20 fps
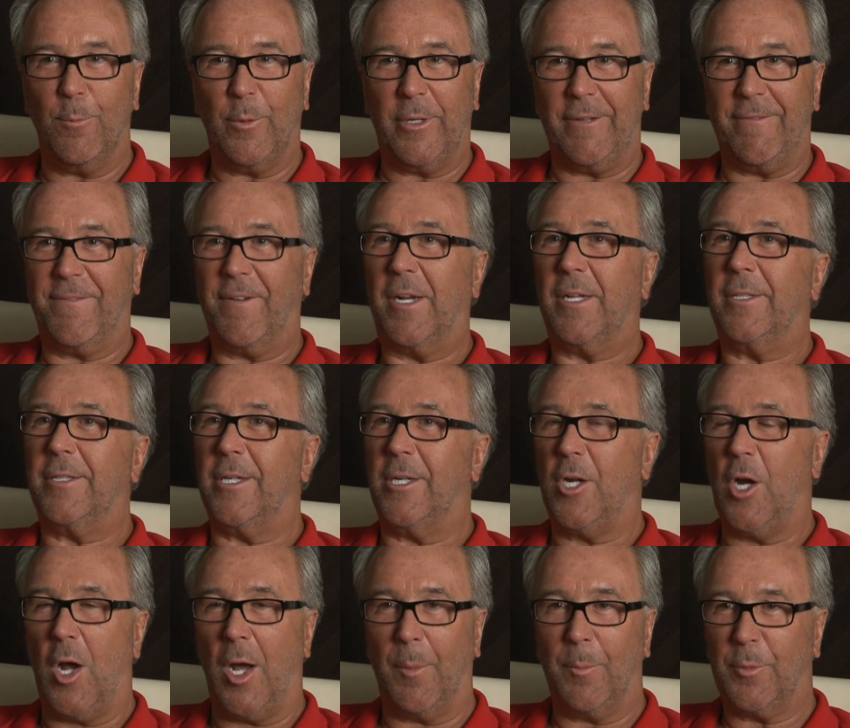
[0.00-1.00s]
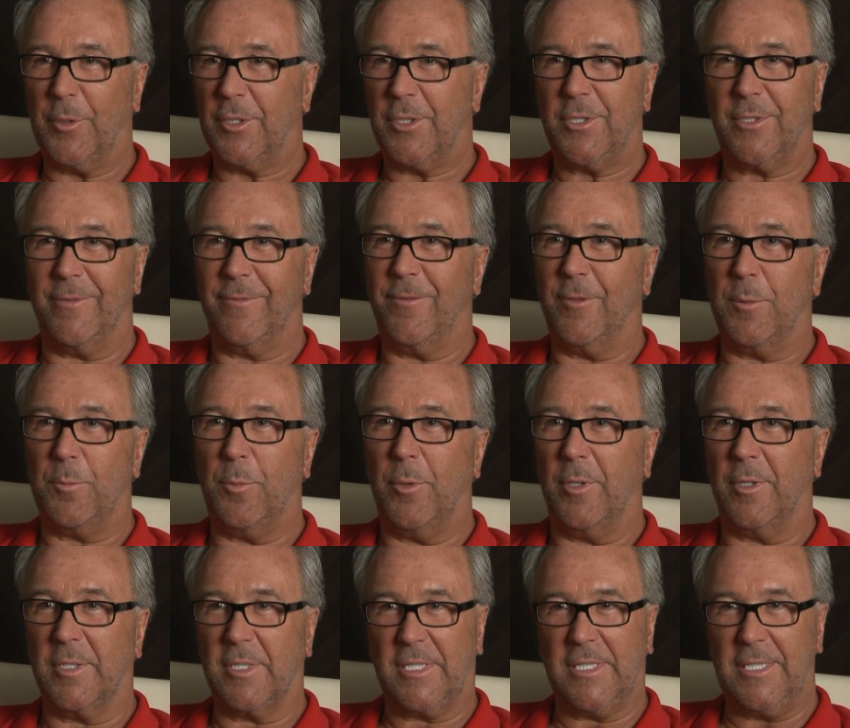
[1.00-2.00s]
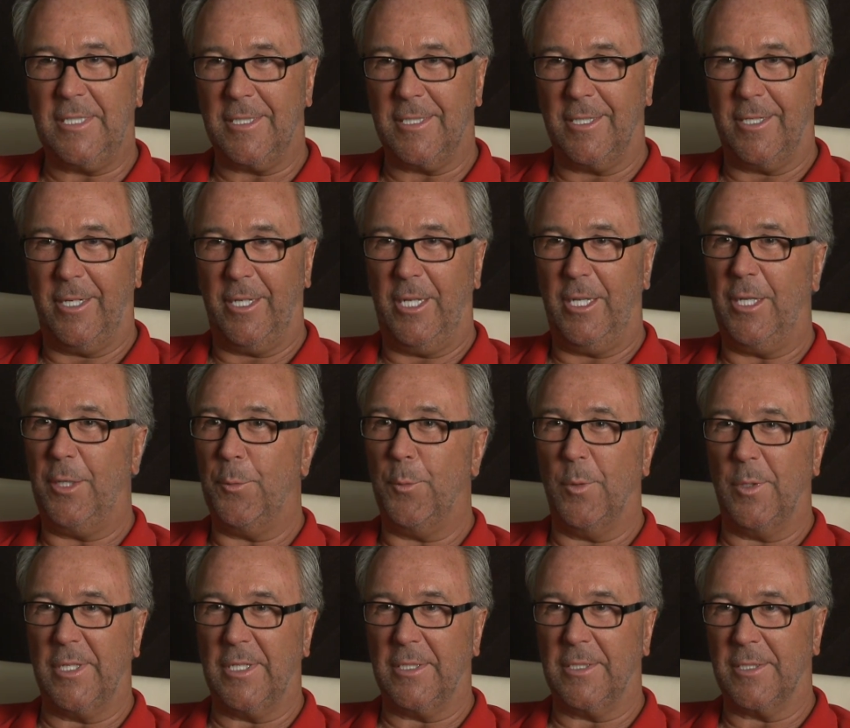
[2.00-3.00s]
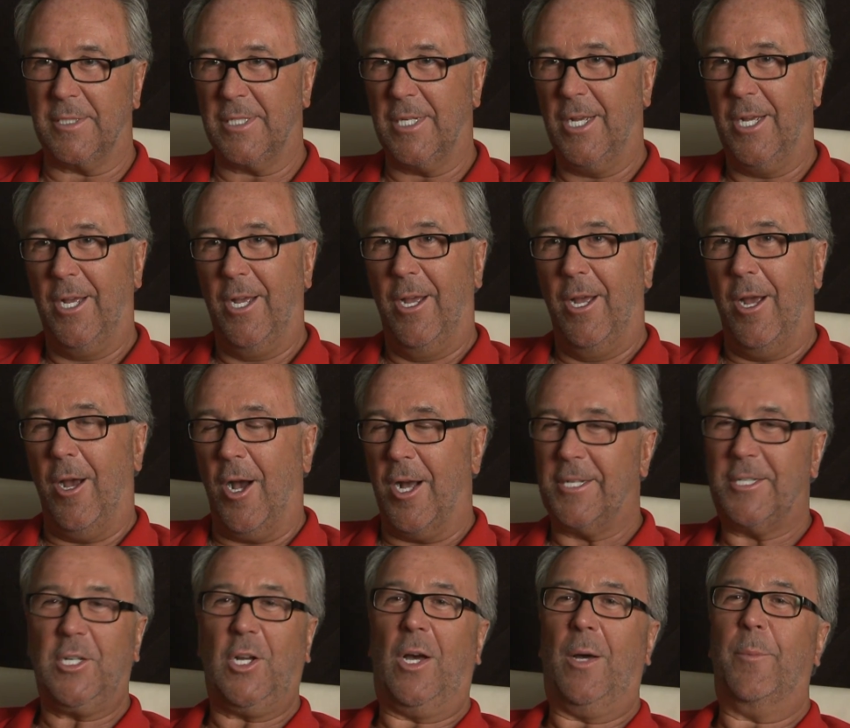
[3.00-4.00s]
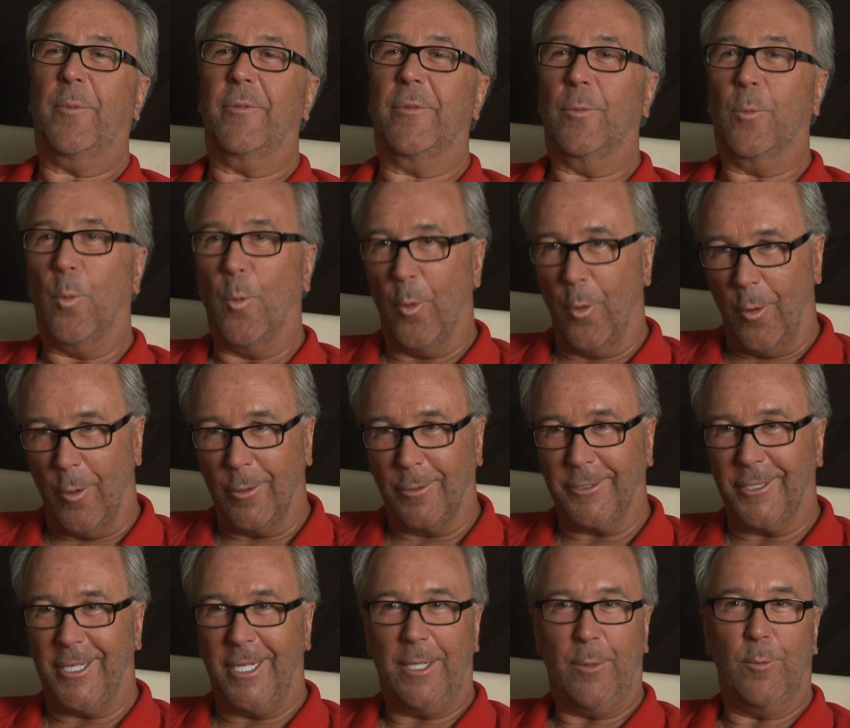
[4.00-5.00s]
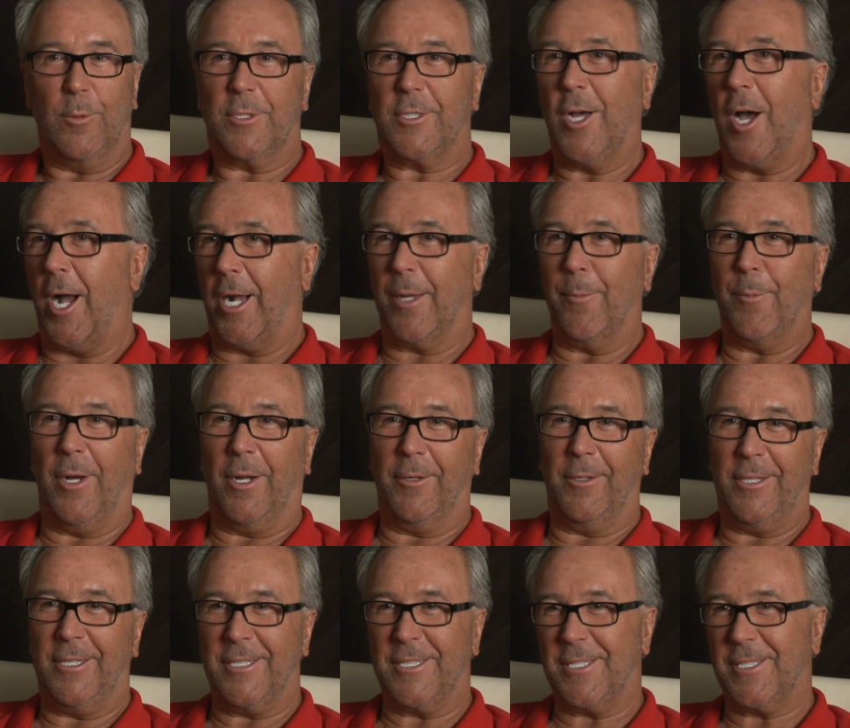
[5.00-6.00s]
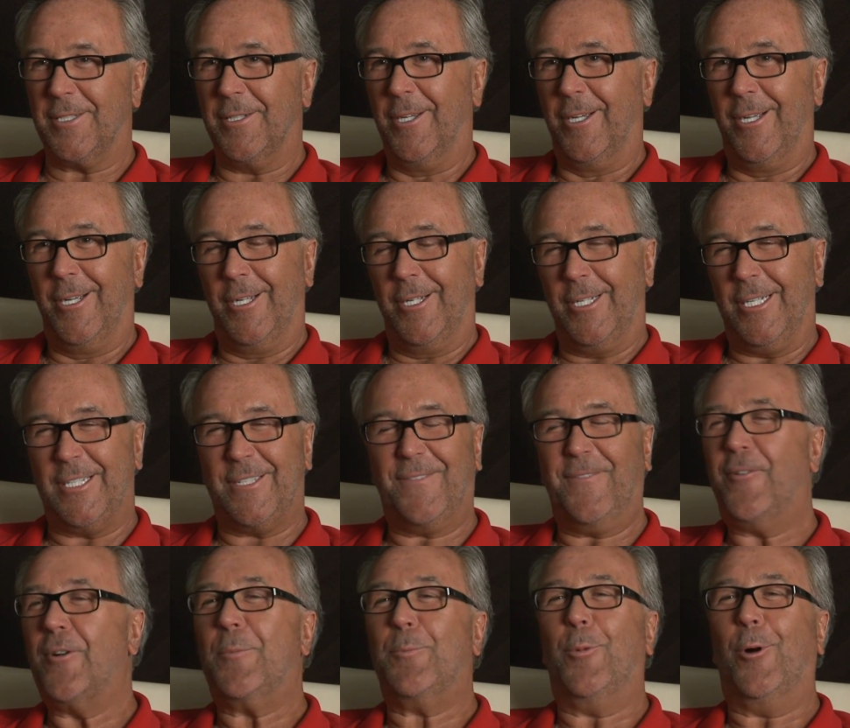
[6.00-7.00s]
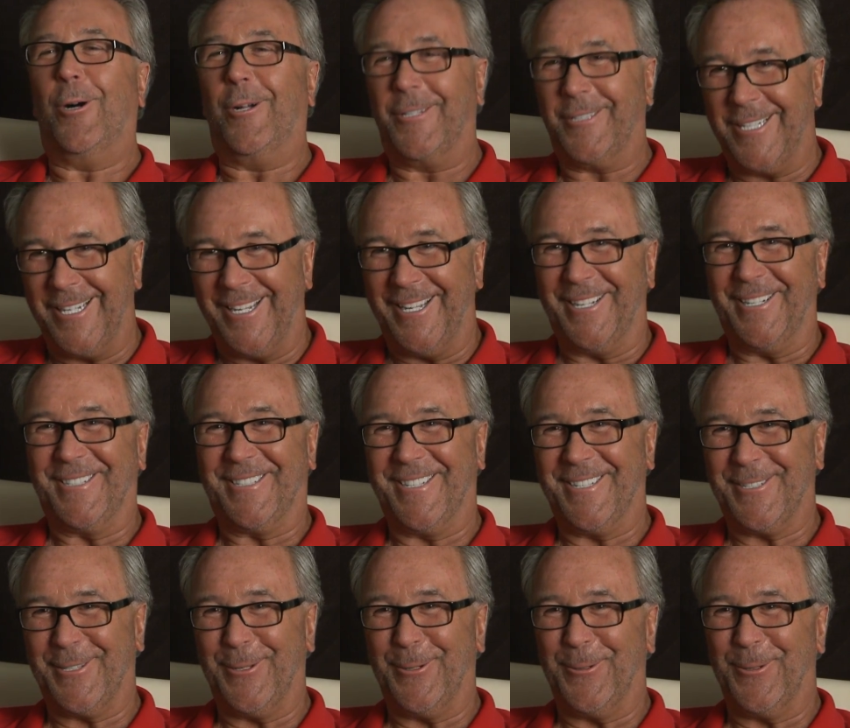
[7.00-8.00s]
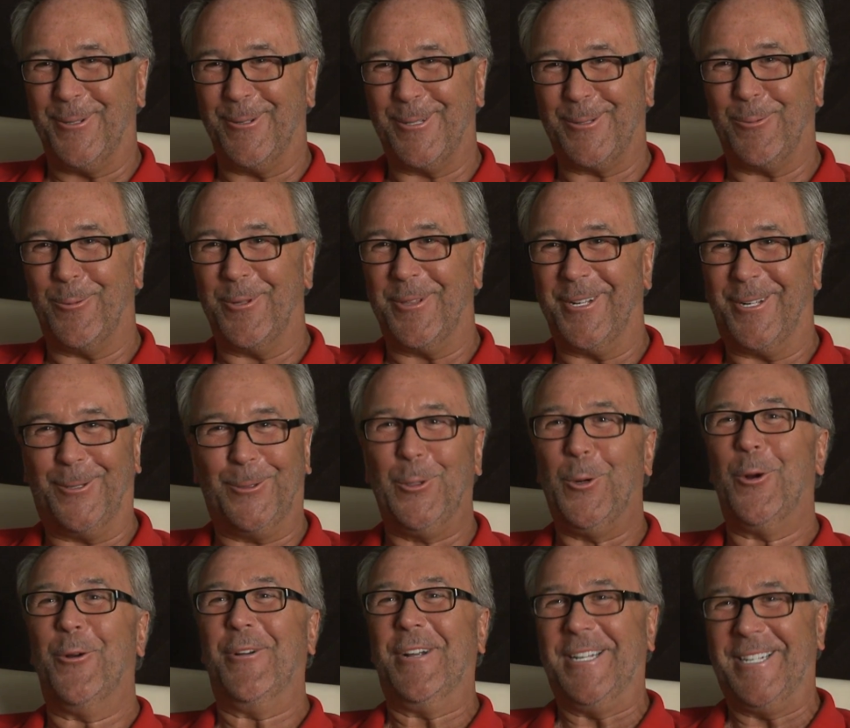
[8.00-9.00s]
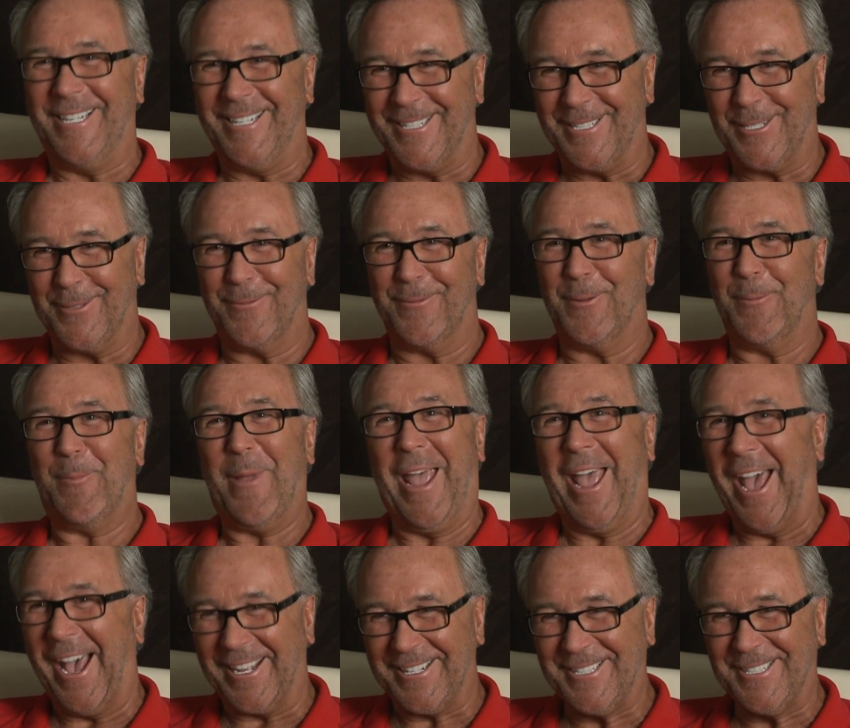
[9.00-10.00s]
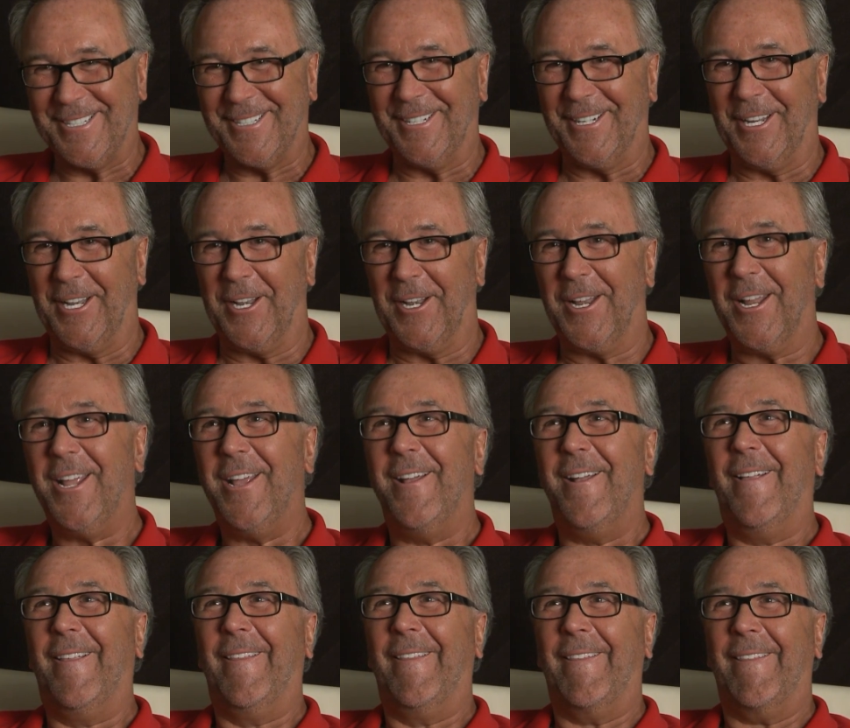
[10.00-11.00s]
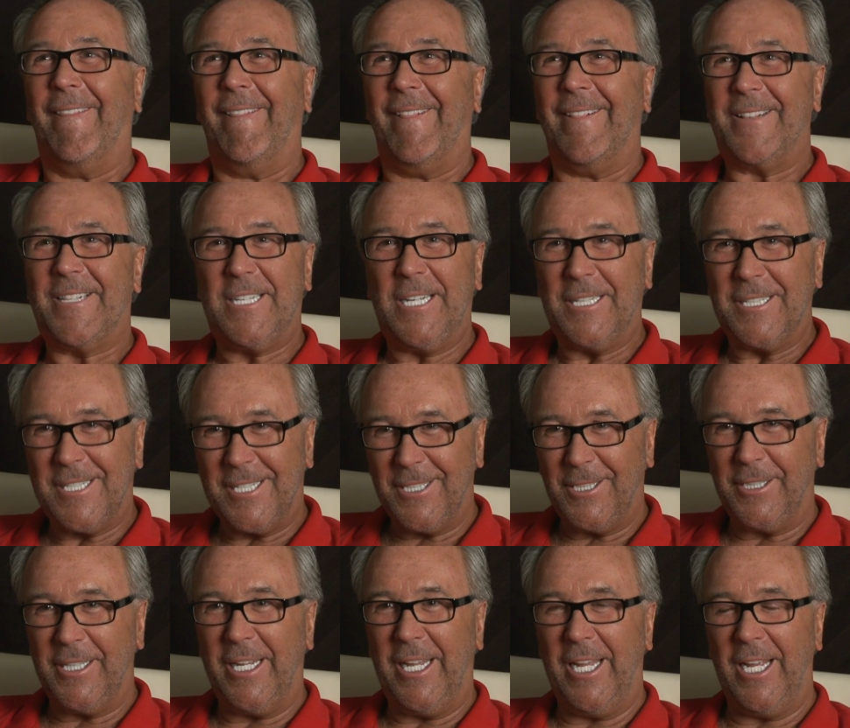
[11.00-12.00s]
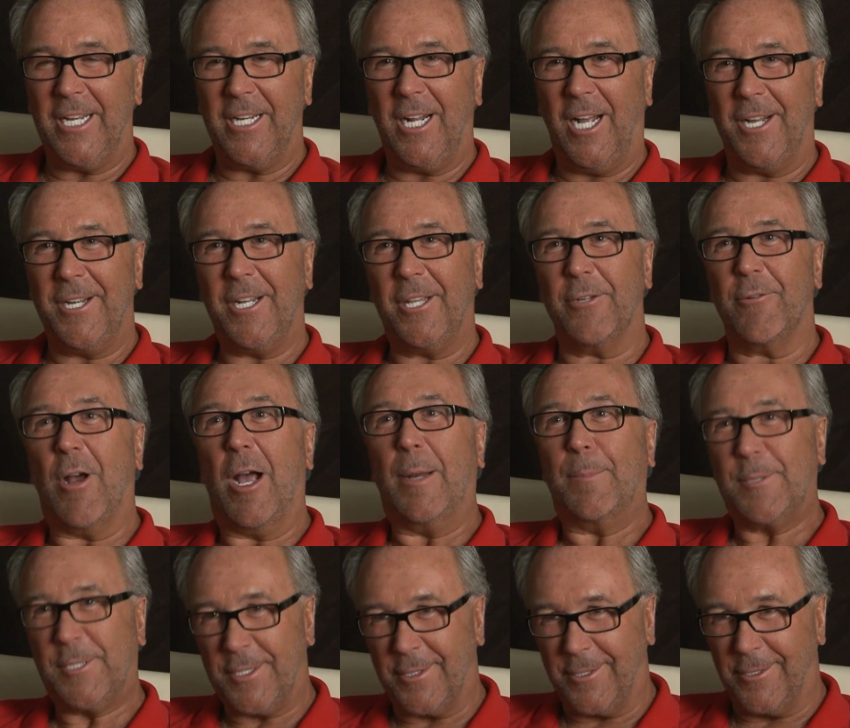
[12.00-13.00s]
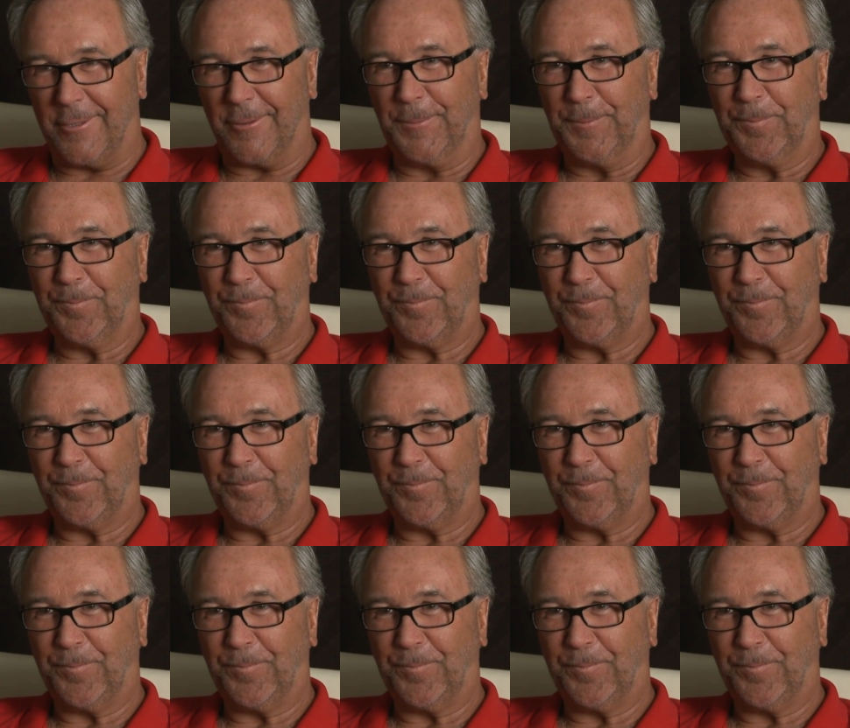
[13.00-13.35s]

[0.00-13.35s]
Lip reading: When he finally accomplished the football season, he was on top of the world, and he would talk about his football days as though those were the glory days of the past, and until he hit another obstacle.